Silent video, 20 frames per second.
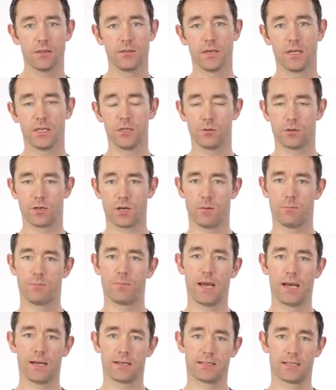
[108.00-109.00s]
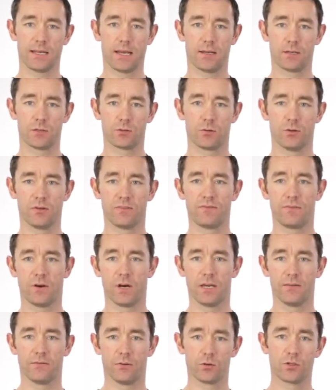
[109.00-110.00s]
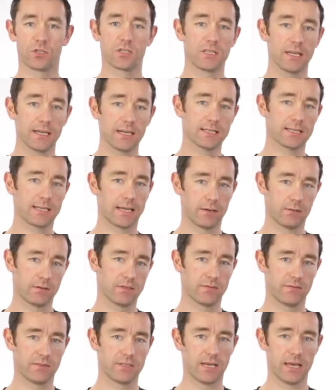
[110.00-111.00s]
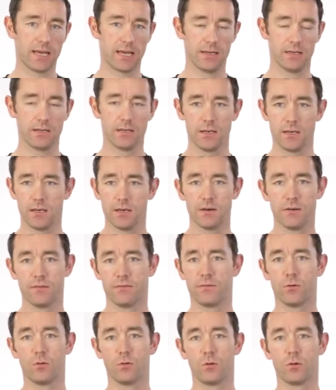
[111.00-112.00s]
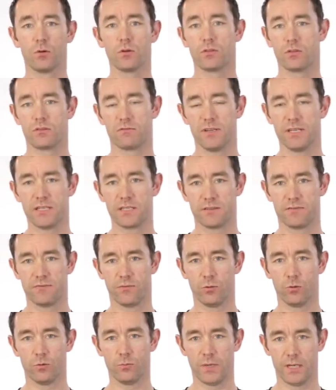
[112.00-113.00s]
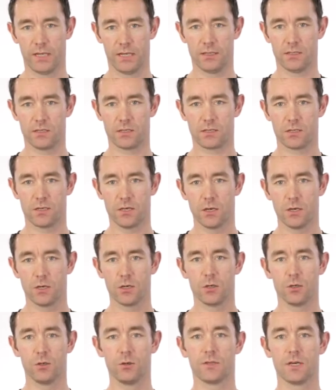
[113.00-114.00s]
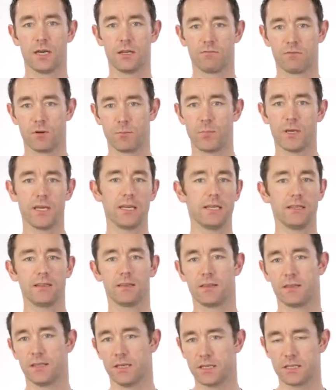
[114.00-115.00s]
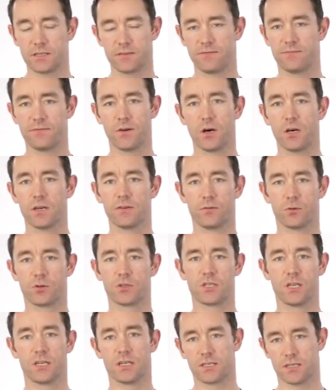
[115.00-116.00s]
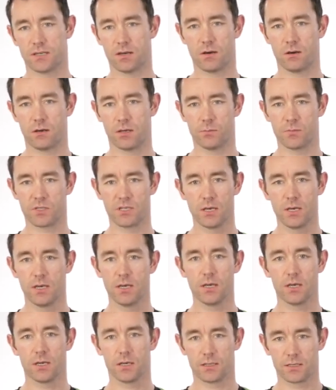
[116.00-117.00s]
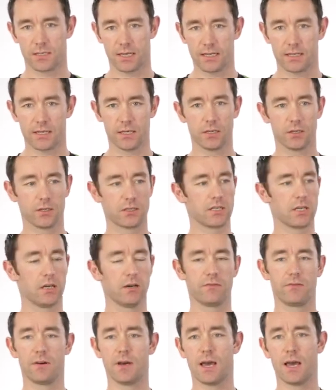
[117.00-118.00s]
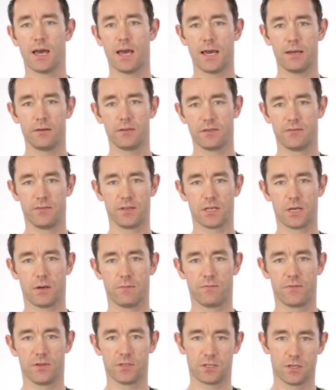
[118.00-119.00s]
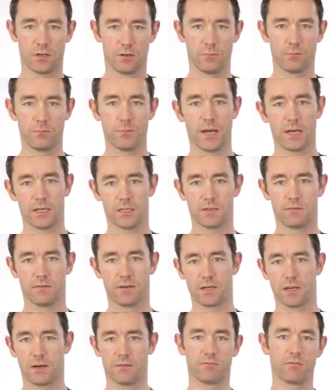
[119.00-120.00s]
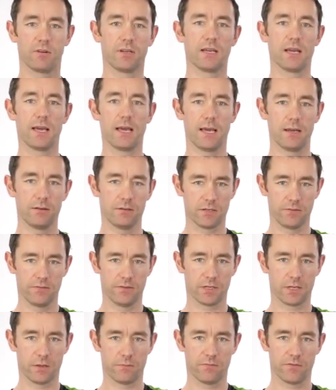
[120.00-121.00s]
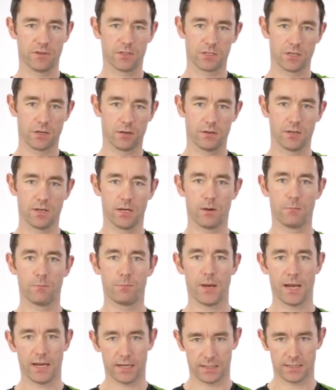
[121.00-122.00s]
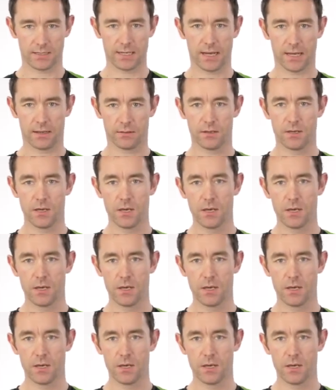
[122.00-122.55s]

then you come back down to a 5 or 6 out of 10 for 3 to 4 minutes. You then repeat this 5 or 6 times taking yourself out of your comfort zone, back to recovery, out of your comfort zone and back down